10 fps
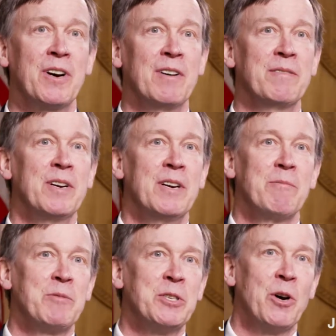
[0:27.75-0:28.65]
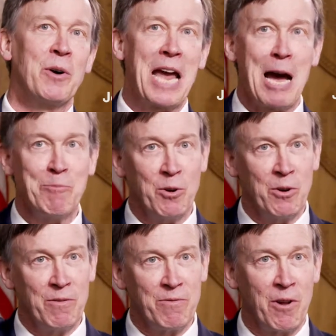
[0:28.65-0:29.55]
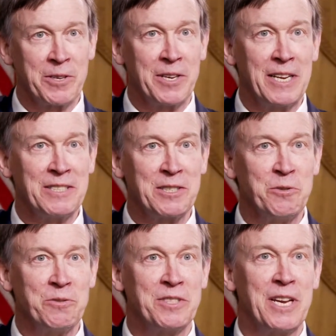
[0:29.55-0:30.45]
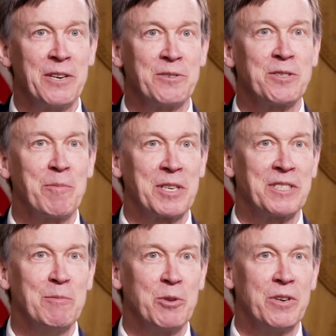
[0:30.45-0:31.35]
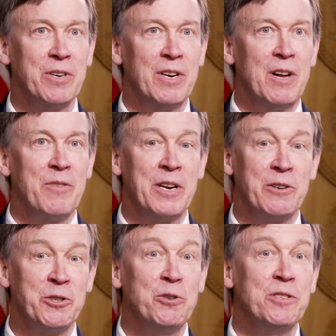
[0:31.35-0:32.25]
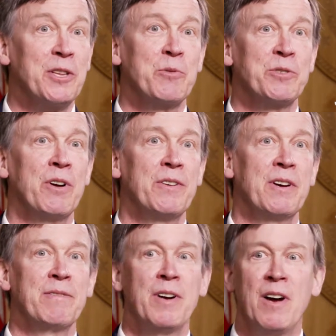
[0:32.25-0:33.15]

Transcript: of, an apple falling on Isaac Newton's head or something similar. They're usually the result of